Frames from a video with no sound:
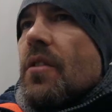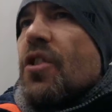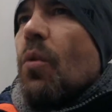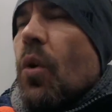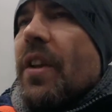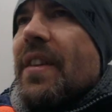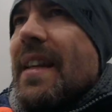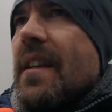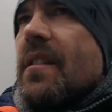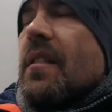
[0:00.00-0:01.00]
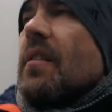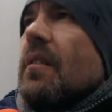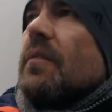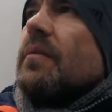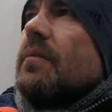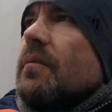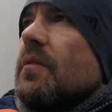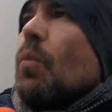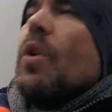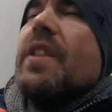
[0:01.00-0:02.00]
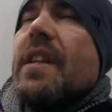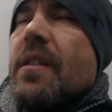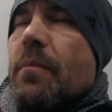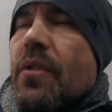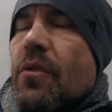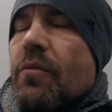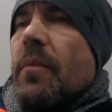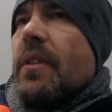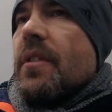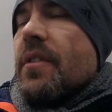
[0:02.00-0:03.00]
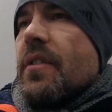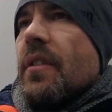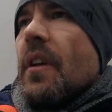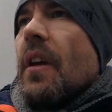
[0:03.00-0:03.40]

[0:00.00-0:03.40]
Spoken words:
So what are these improvements?